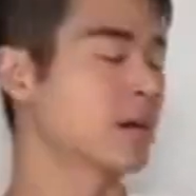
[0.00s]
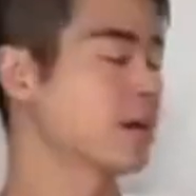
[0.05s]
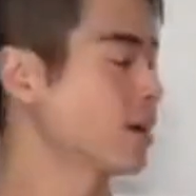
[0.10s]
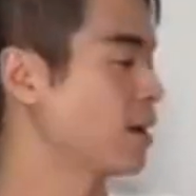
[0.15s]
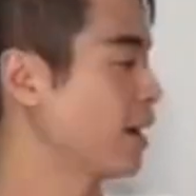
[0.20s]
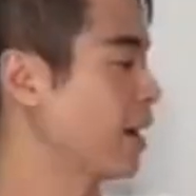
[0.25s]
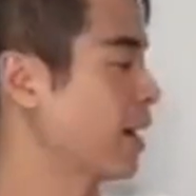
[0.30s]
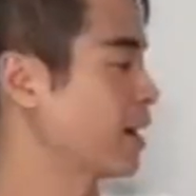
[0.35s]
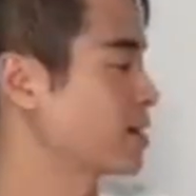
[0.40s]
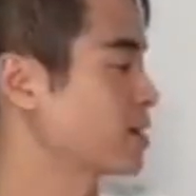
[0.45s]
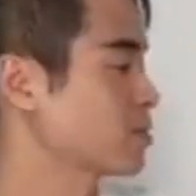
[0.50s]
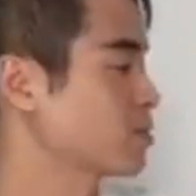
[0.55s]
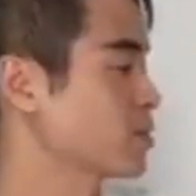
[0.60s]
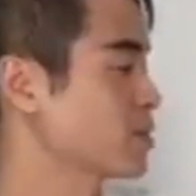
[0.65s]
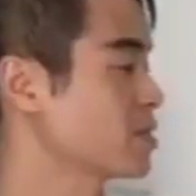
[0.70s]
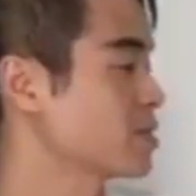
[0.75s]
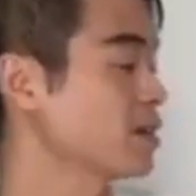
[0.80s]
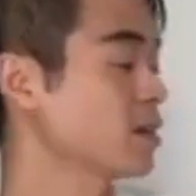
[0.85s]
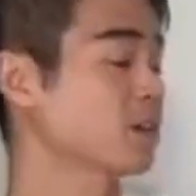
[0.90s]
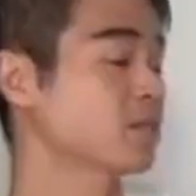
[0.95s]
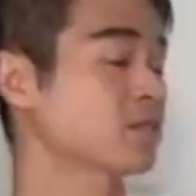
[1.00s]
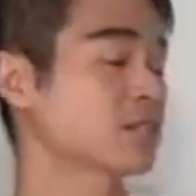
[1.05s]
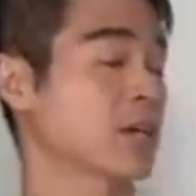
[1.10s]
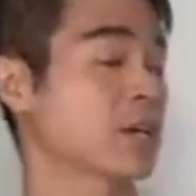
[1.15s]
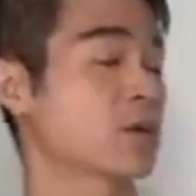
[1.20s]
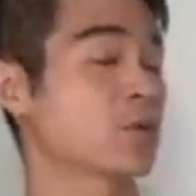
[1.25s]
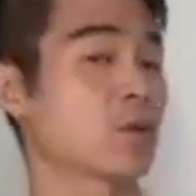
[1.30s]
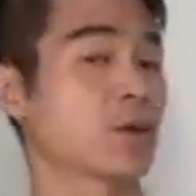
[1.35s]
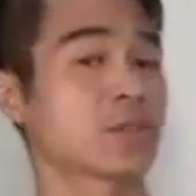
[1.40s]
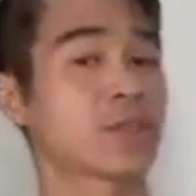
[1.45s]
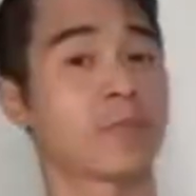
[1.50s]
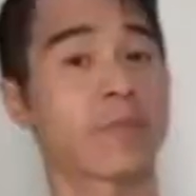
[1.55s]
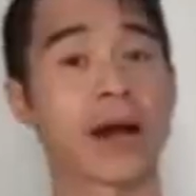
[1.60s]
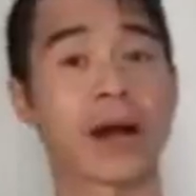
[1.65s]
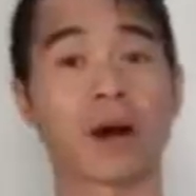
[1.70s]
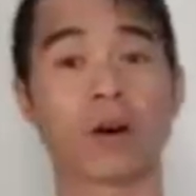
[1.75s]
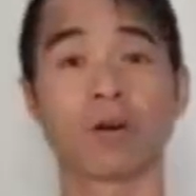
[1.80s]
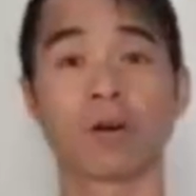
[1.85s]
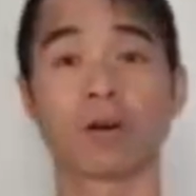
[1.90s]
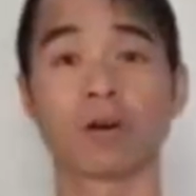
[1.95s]
as a result, it was
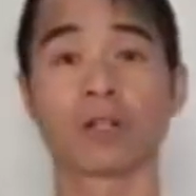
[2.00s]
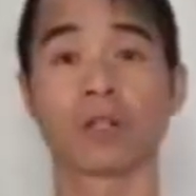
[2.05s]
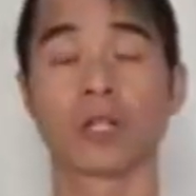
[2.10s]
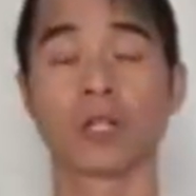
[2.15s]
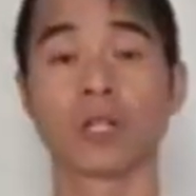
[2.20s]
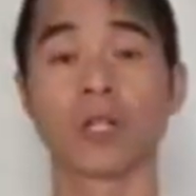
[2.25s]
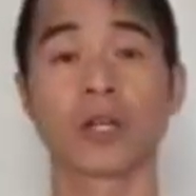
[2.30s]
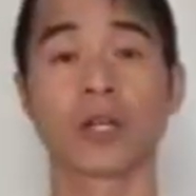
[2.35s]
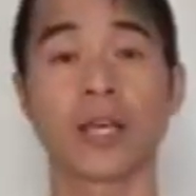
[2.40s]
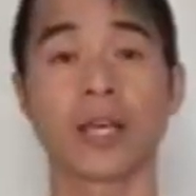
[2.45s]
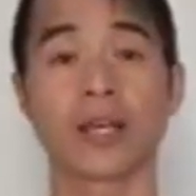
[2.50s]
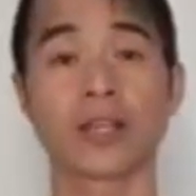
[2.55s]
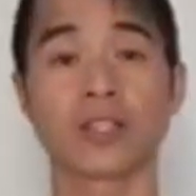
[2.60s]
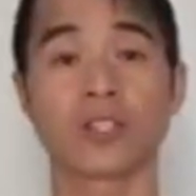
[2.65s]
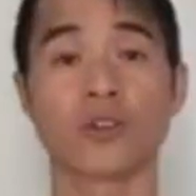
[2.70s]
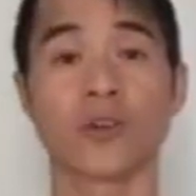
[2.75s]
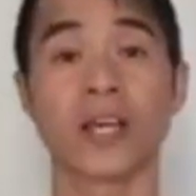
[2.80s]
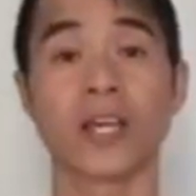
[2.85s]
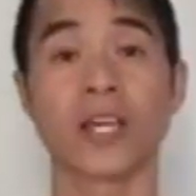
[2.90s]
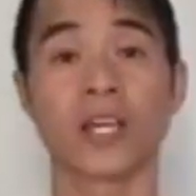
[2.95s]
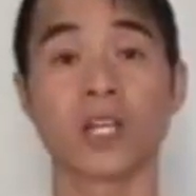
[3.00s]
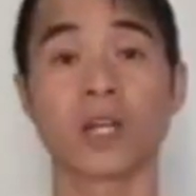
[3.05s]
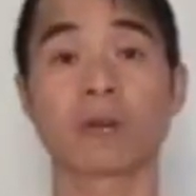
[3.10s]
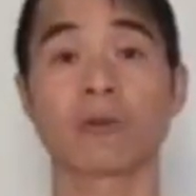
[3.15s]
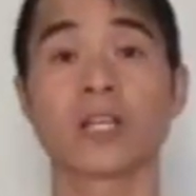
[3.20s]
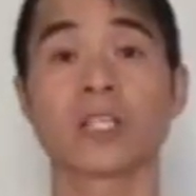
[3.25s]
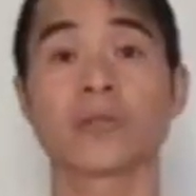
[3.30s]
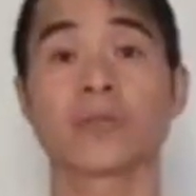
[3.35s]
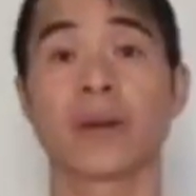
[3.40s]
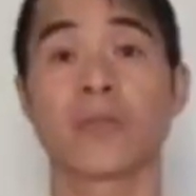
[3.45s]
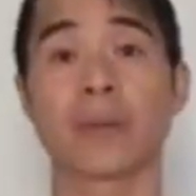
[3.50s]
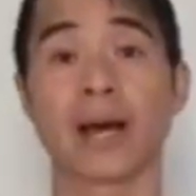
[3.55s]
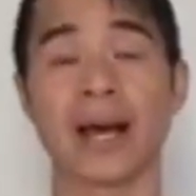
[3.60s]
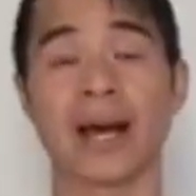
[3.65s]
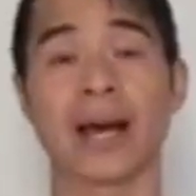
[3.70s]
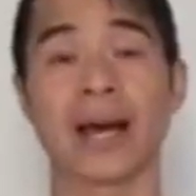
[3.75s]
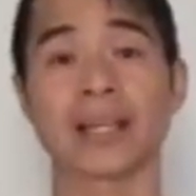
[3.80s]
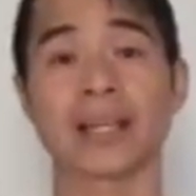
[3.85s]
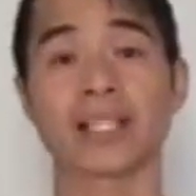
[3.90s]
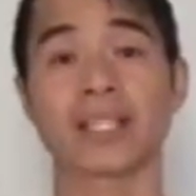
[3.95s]
about looking to increase my
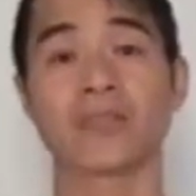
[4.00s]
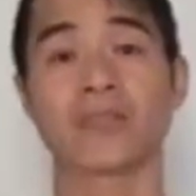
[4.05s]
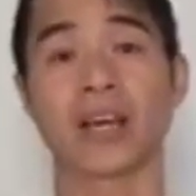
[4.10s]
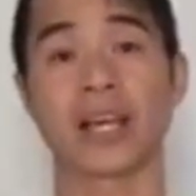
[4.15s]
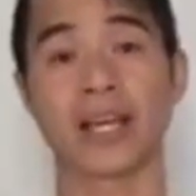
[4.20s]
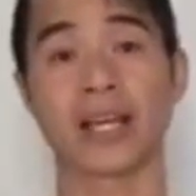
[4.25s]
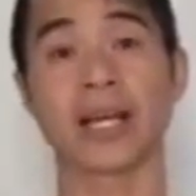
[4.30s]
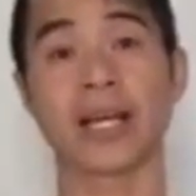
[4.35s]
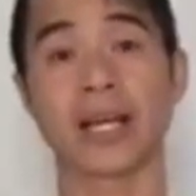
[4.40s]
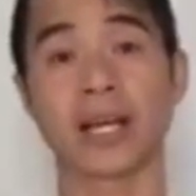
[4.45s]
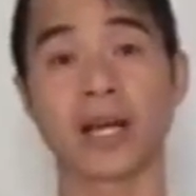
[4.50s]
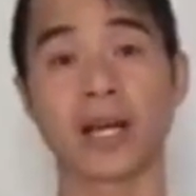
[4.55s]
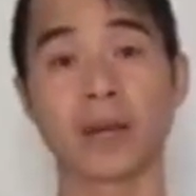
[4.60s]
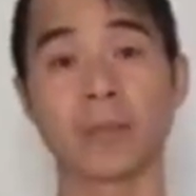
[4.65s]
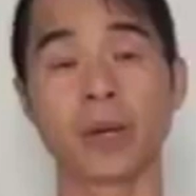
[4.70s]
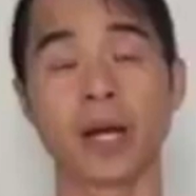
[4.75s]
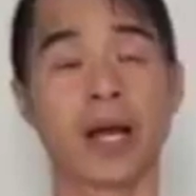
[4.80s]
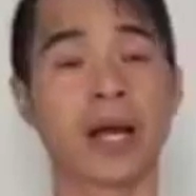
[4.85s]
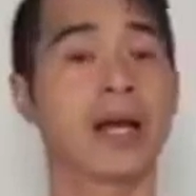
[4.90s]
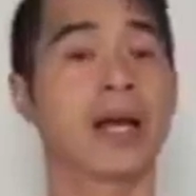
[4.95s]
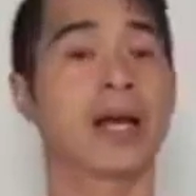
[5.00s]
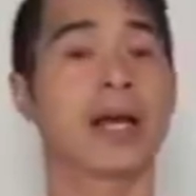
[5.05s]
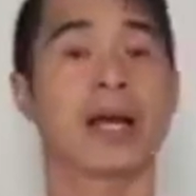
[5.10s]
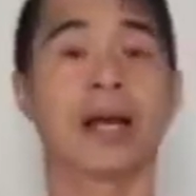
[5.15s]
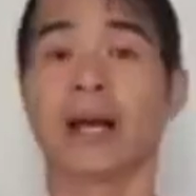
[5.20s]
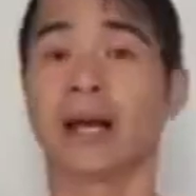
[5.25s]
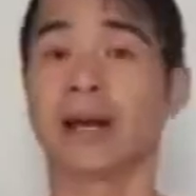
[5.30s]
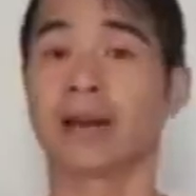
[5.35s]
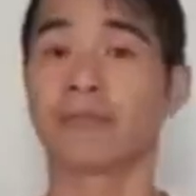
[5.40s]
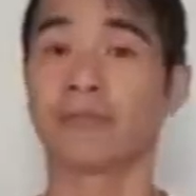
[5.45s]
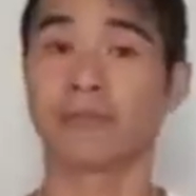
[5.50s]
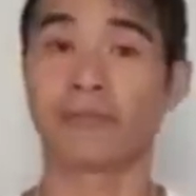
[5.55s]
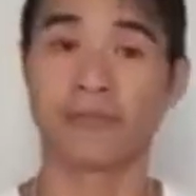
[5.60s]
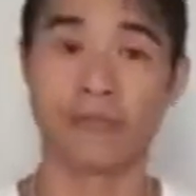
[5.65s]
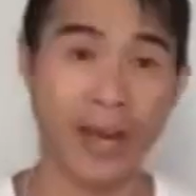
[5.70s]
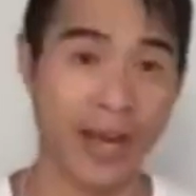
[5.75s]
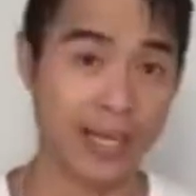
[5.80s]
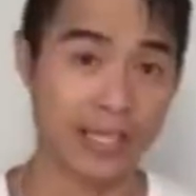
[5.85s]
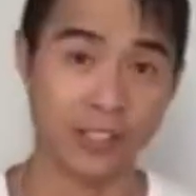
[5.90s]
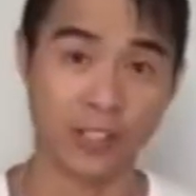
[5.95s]
passive income
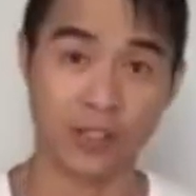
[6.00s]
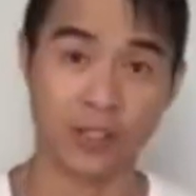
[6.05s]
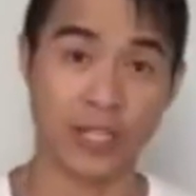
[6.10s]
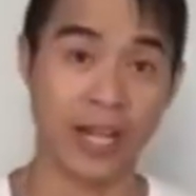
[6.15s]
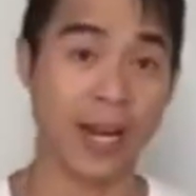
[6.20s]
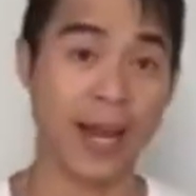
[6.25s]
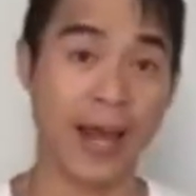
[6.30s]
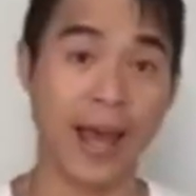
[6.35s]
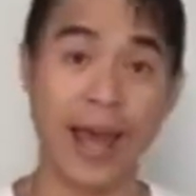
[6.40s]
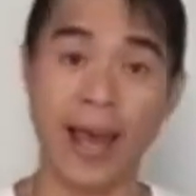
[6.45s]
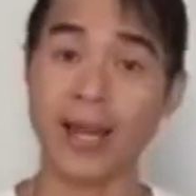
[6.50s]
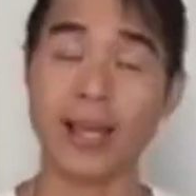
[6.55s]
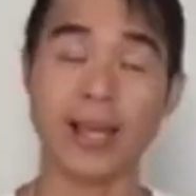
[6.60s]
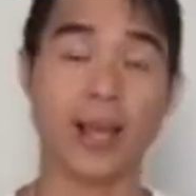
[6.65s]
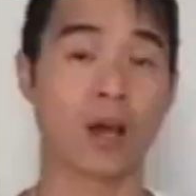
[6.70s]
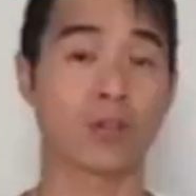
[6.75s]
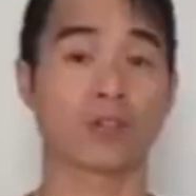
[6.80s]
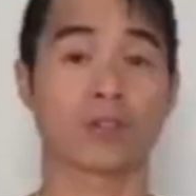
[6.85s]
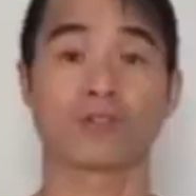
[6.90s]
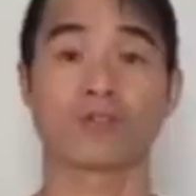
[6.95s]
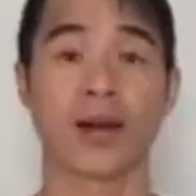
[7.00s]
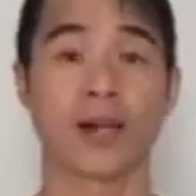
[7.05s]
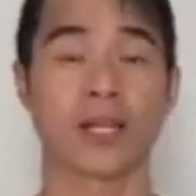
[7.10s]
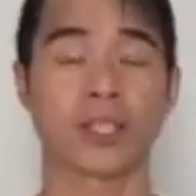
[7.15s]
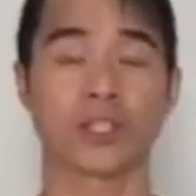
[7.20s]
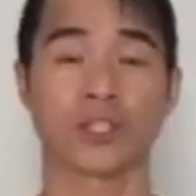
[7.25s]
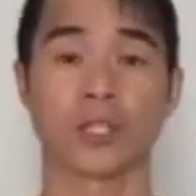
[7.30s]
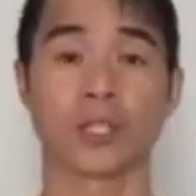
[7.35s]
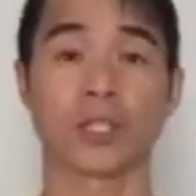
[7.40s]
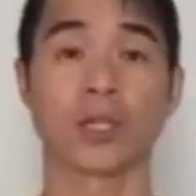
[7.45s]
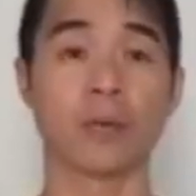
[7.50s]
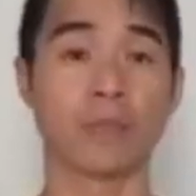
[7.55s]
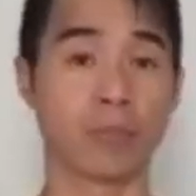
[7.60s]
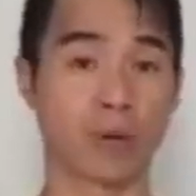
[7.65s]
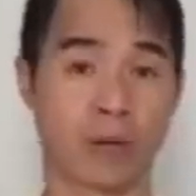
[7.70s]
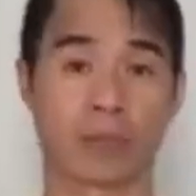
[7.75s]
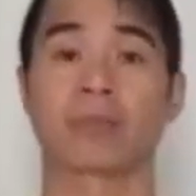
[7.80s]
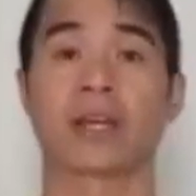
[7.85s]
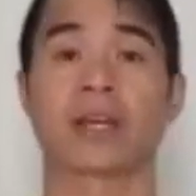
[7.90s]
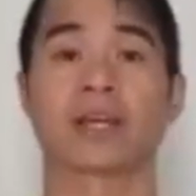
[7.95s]
faster than any other strategy could
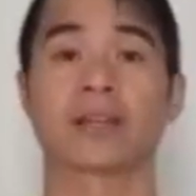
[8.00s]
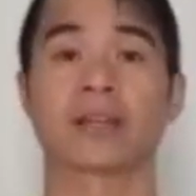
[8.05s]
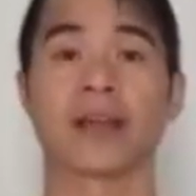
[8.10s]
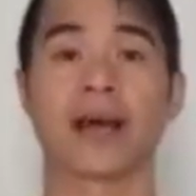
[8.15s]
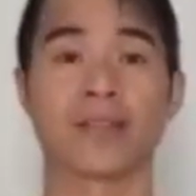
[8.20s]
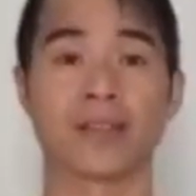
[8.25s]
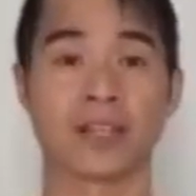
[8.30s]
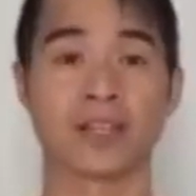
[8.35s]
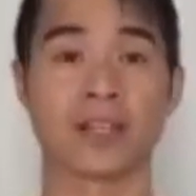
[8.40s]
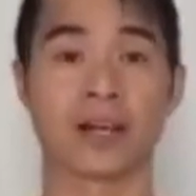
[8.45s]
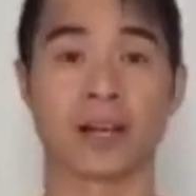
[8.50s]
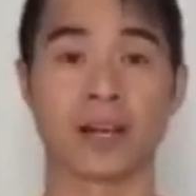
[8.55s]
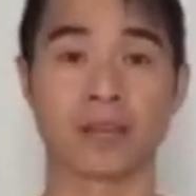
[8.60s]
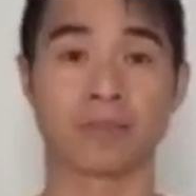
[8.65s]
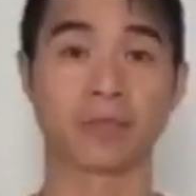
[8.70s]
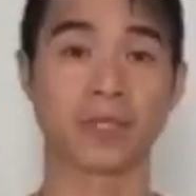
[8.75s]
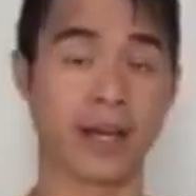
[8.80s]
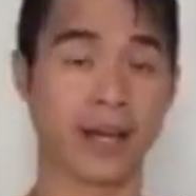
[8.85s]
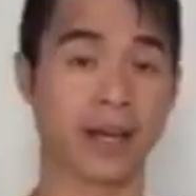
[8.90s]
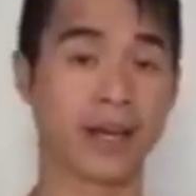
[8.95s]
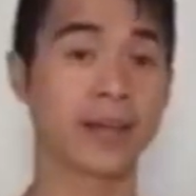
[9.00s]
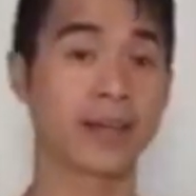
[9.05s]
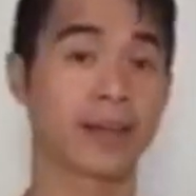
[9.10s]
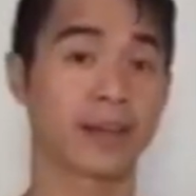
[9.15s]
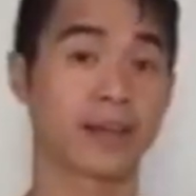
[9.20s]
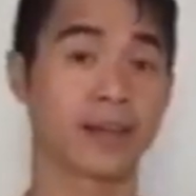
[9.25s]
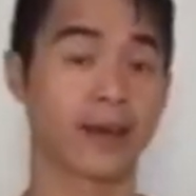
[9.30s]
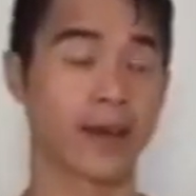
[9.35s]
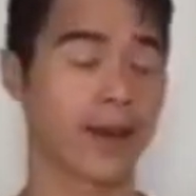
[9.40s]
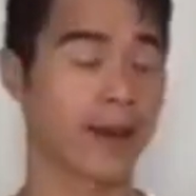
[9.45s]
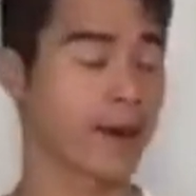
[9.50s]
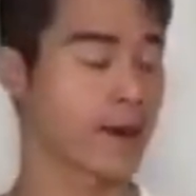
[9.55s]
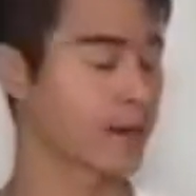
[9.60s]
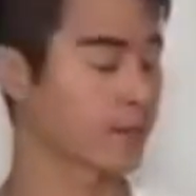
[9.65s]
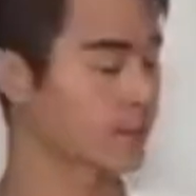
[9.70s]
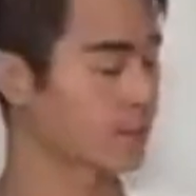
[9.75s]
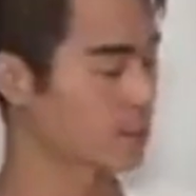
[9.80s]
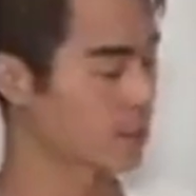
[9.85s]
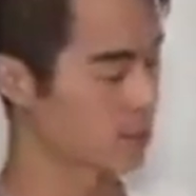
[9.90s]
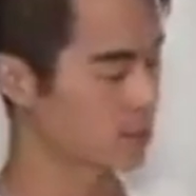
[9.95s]
bring me at the time, okay?
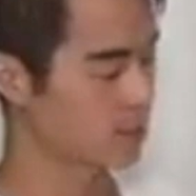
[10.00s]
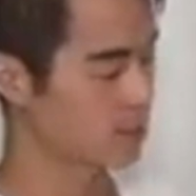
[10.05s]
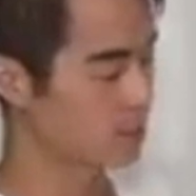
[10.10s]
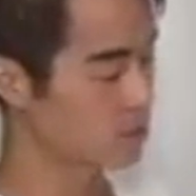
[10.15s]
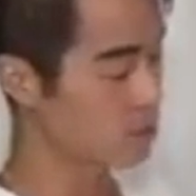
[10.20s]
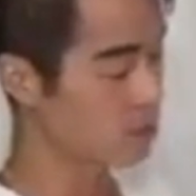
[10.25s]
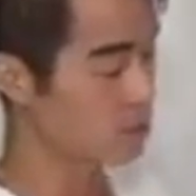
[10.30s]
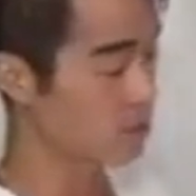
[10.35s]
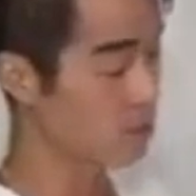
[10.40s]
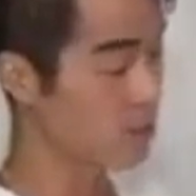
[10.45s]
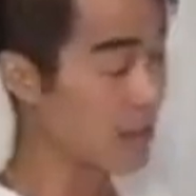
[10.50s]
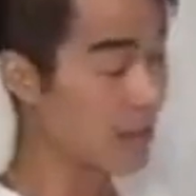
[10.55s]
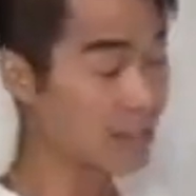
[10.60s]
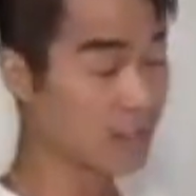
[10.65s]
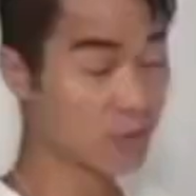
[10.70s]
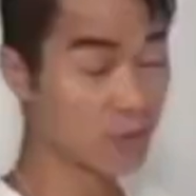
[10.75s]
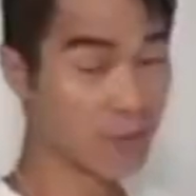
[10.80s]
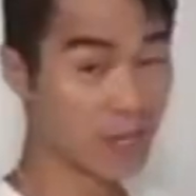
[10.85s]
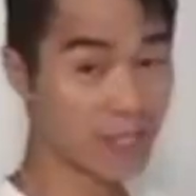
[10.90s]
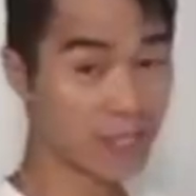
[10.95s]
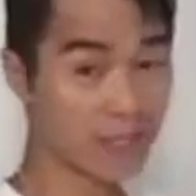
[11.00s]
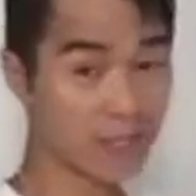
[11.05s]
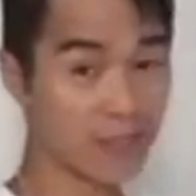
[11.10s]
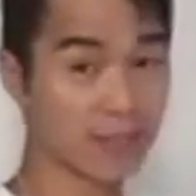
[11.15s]
And so that's why